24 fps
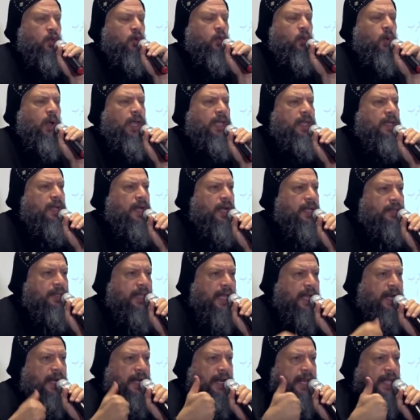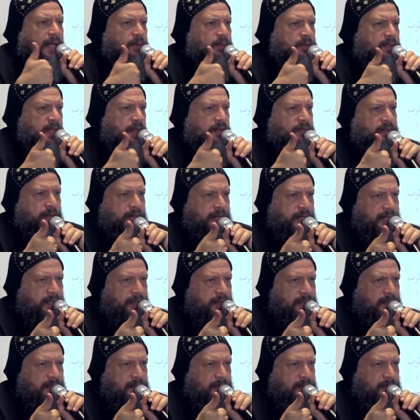Why God allow suffering?